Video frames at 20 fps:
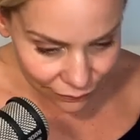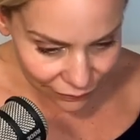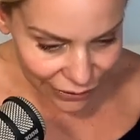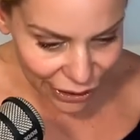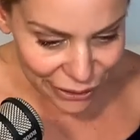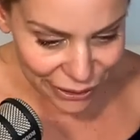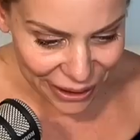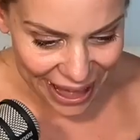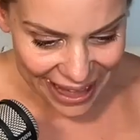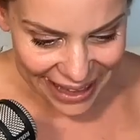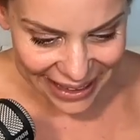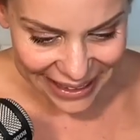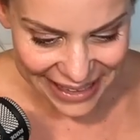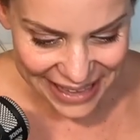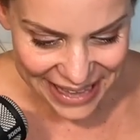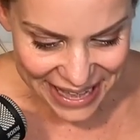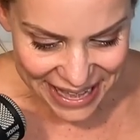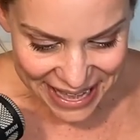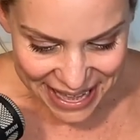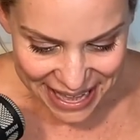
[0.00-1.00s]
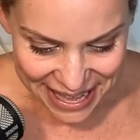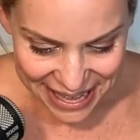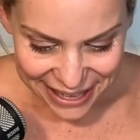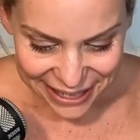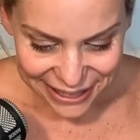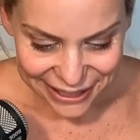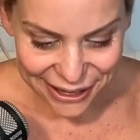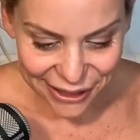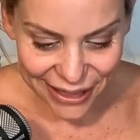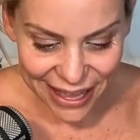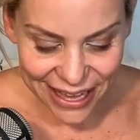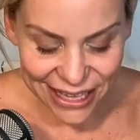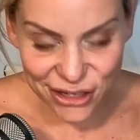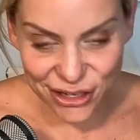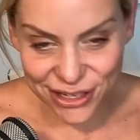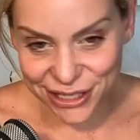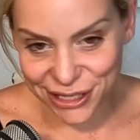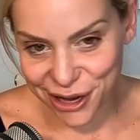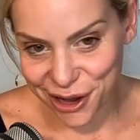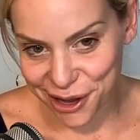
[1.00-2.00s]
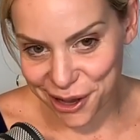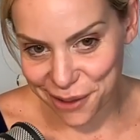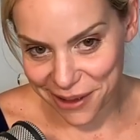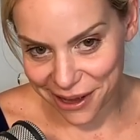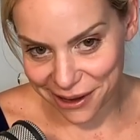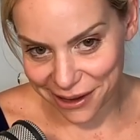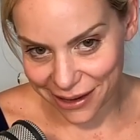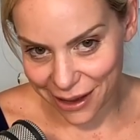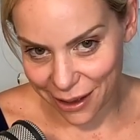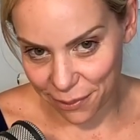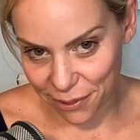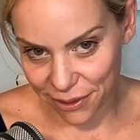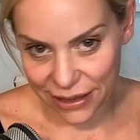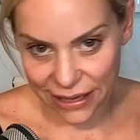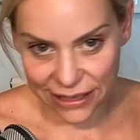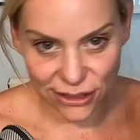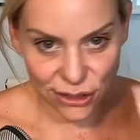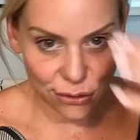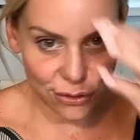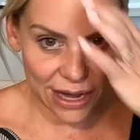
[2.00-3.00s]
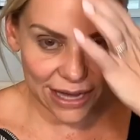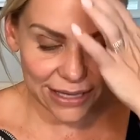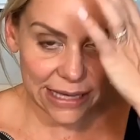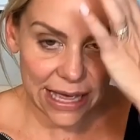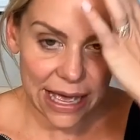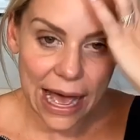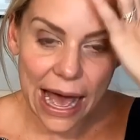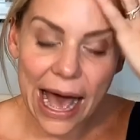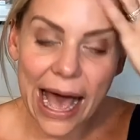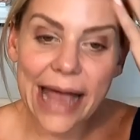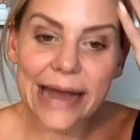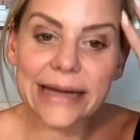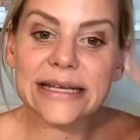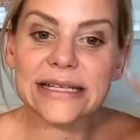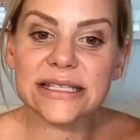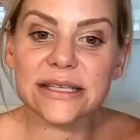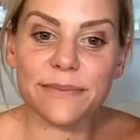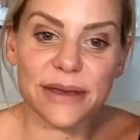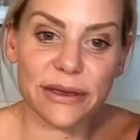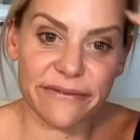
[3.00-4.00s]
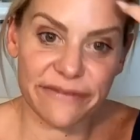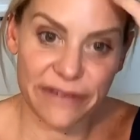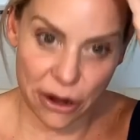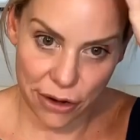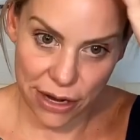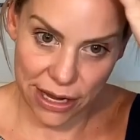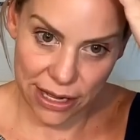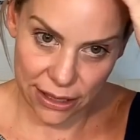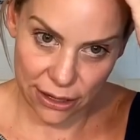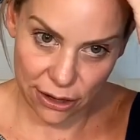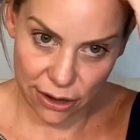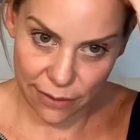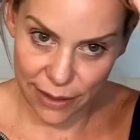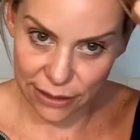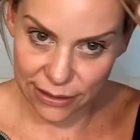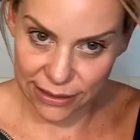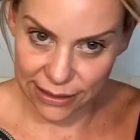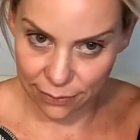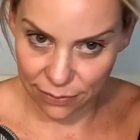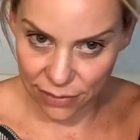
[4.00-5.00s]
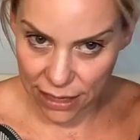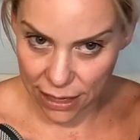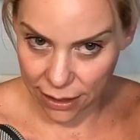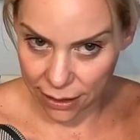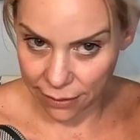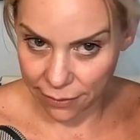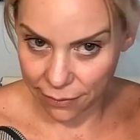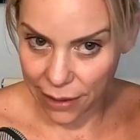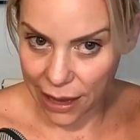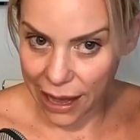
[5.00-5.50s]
Okay. So let's just talk about a couple things. You guys, I need to be very clear about something.